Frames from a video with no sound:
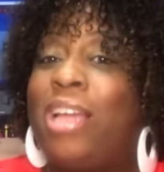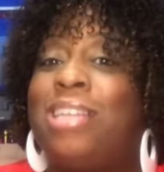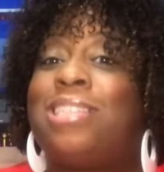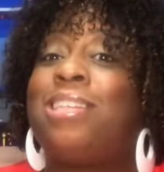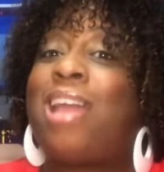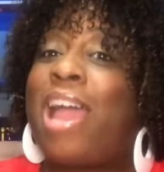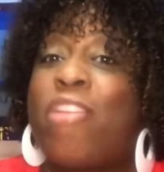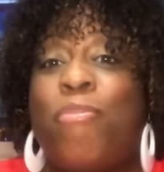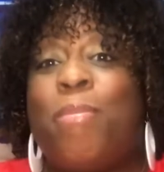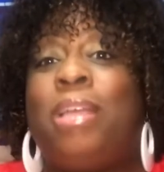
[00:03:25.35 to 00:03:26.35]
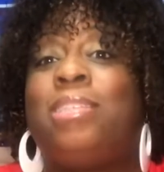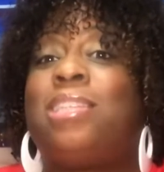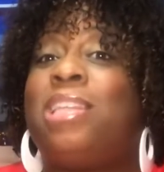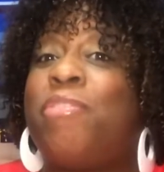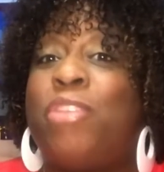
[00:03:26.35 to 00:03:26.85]
Because life means
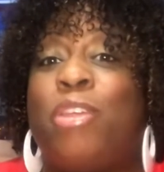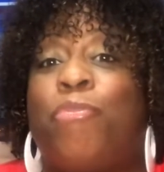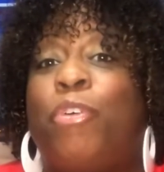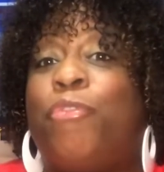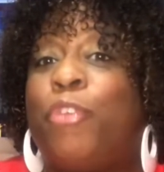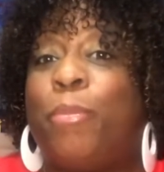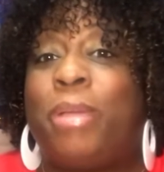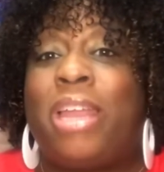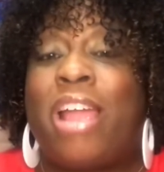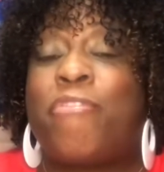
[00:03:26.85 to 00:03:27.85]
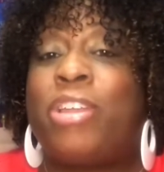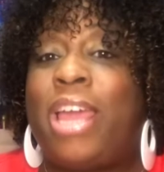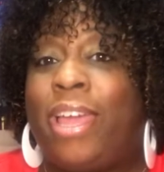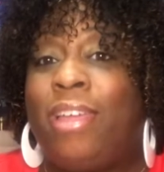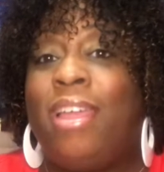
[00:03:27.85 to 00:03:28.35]
living in fulfillment every
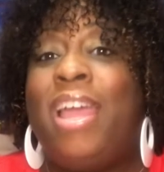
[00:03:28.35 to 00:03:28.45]
day.